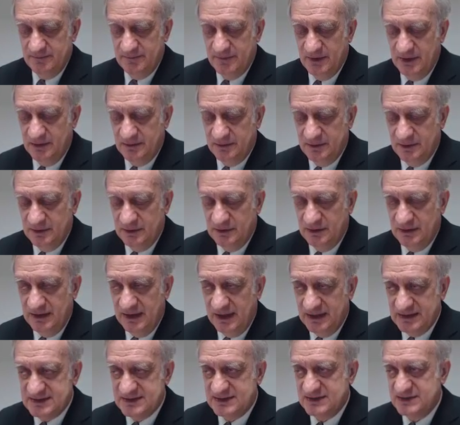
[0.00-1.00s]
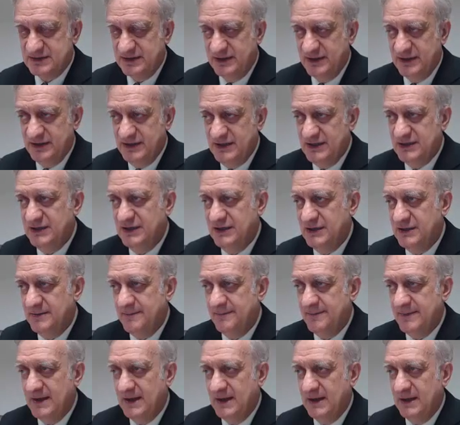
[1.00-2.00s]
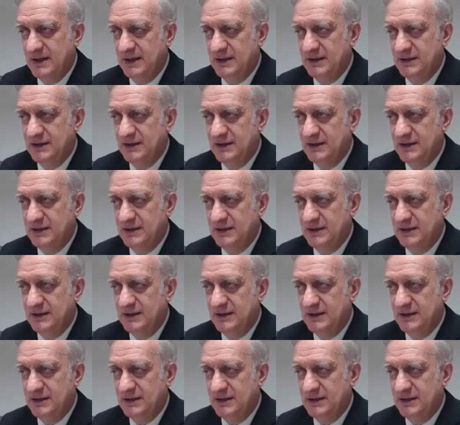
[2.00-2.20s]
less heating